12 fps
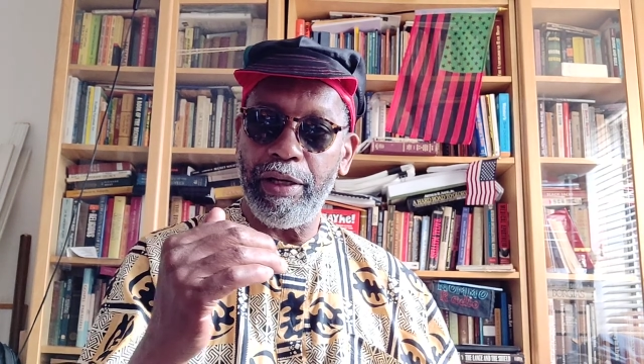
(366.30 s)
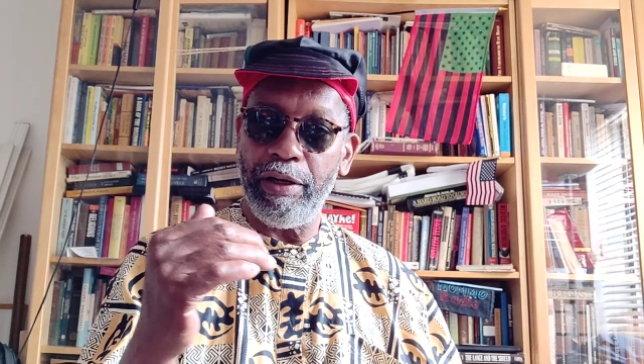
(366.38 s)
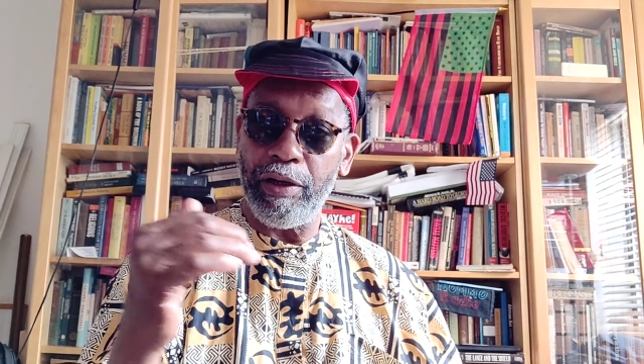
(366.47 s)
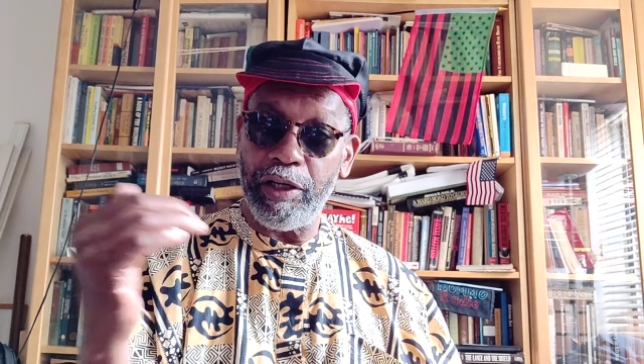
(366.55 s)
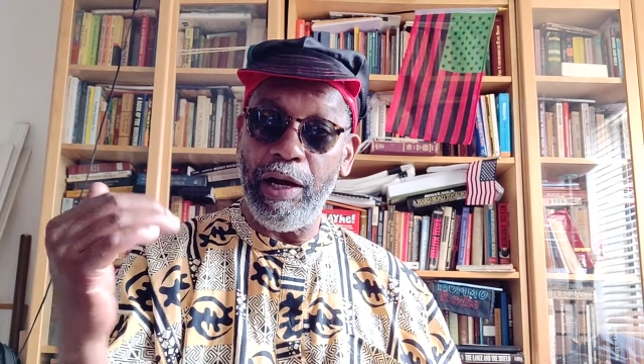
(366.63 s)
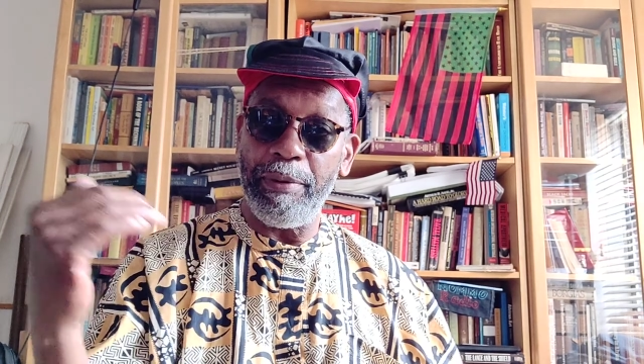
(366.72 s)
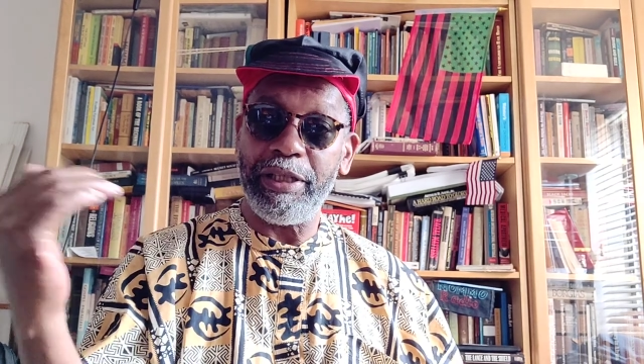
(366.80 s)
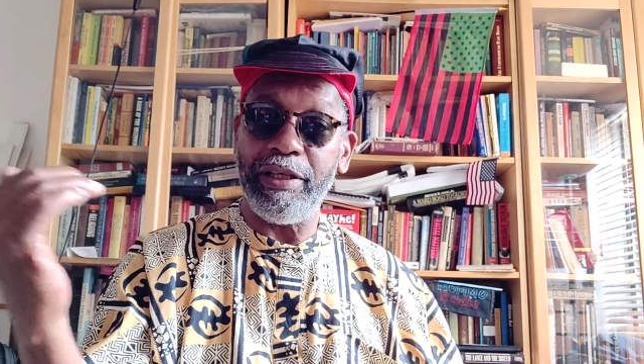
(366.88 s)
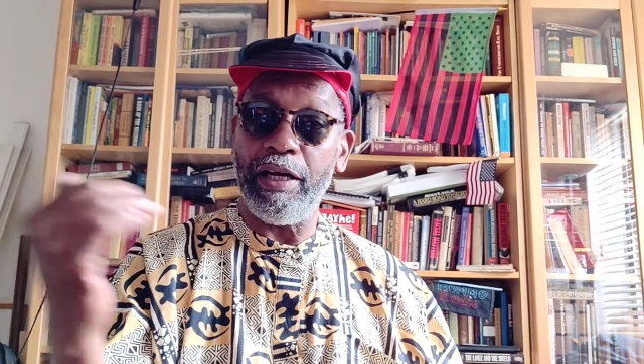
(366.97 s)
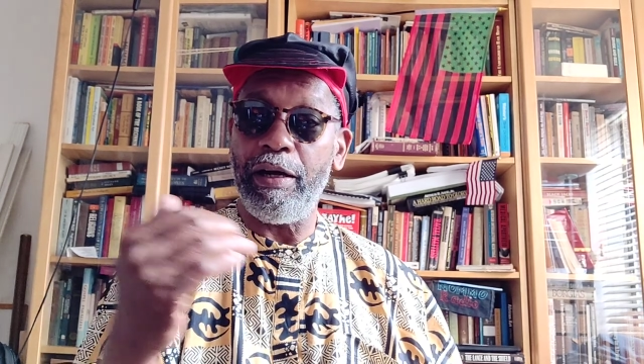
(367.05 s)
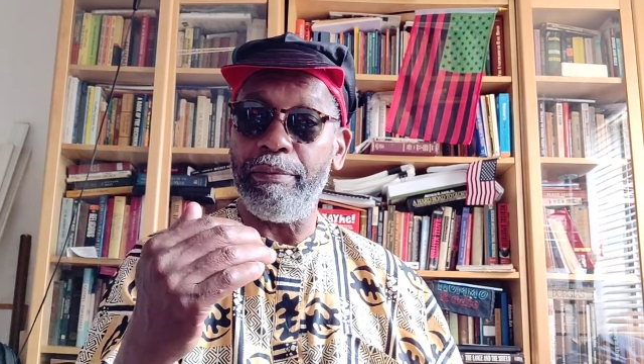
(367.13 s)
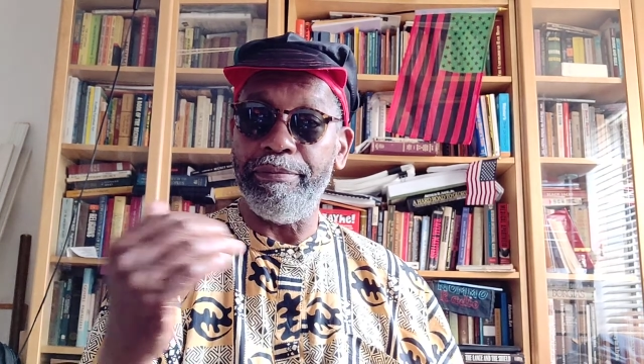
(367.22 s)
Uh, coming
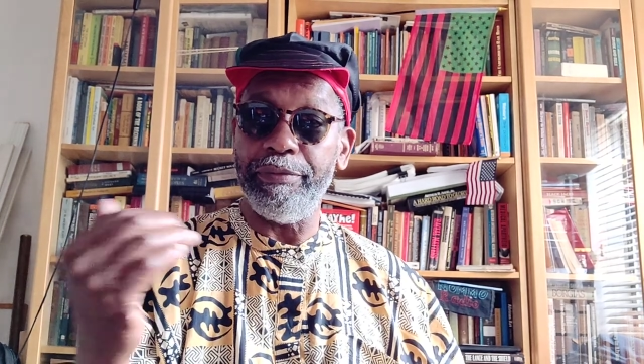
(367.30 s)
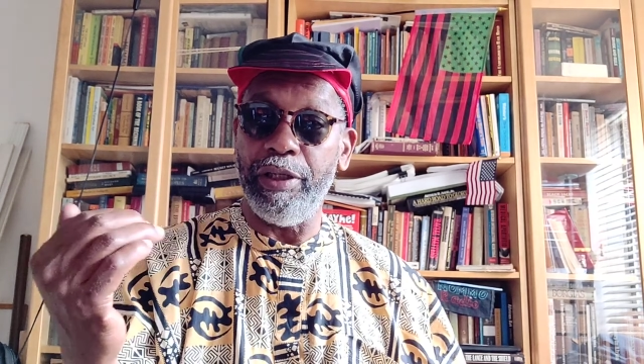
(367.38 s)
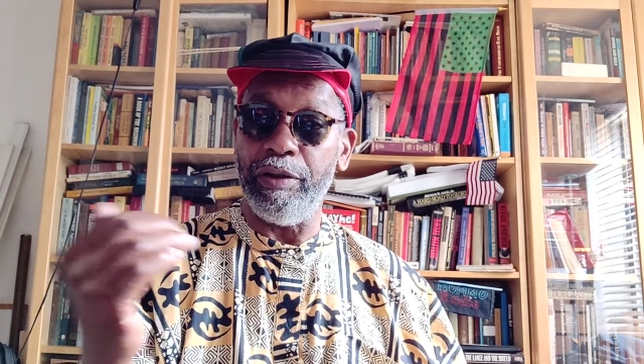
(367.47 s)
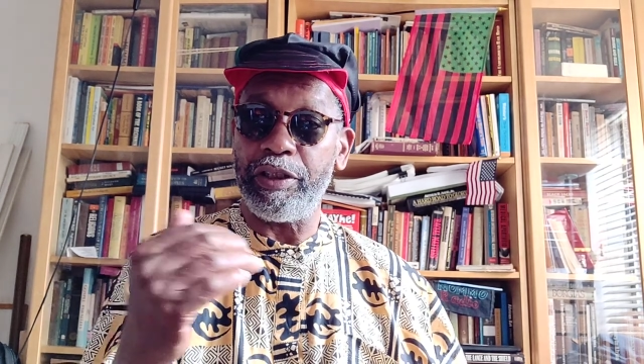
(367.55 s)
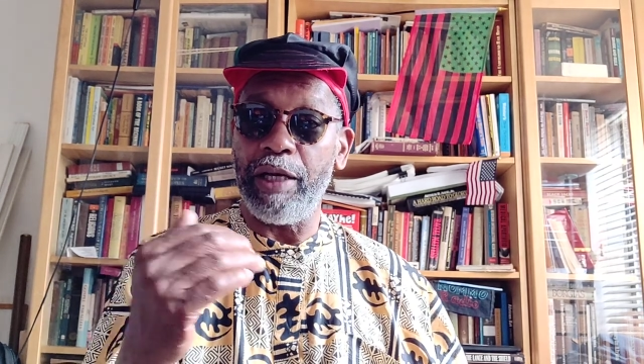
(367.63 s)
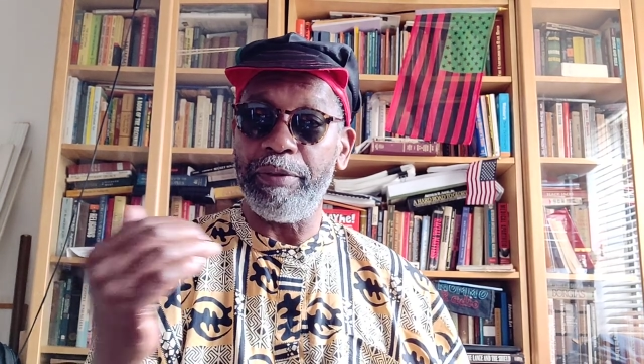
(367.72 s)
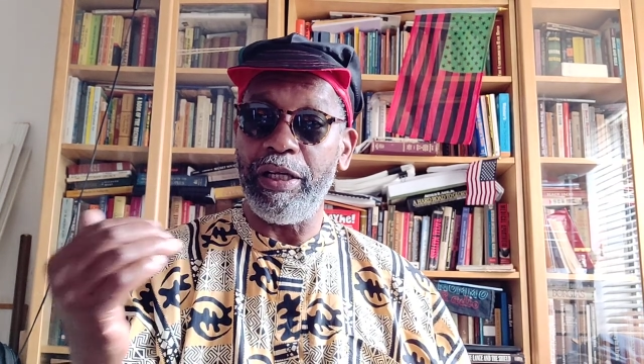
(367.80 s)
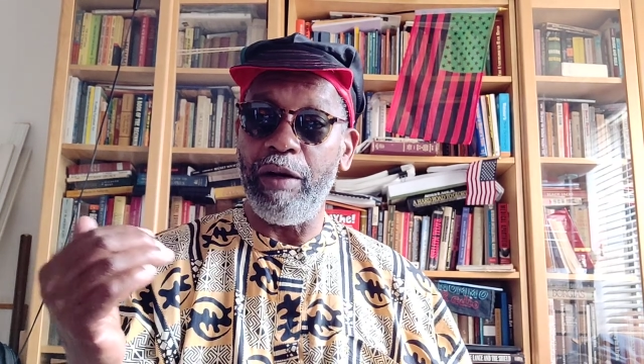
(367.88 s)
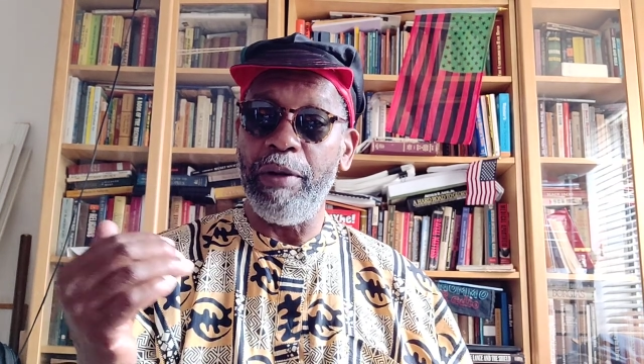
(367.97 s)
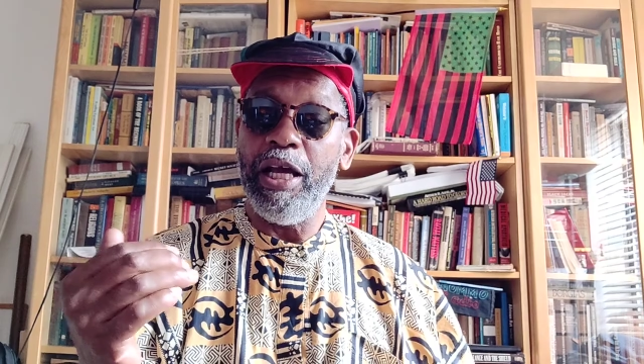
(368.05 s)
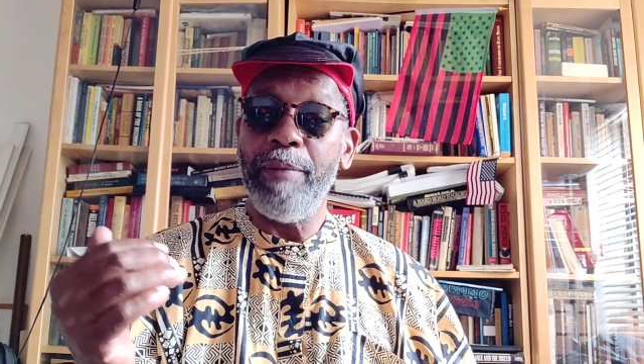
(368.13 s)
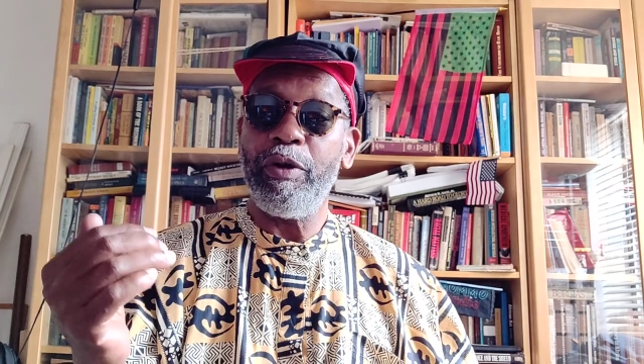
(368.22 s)
to help, you know, come to help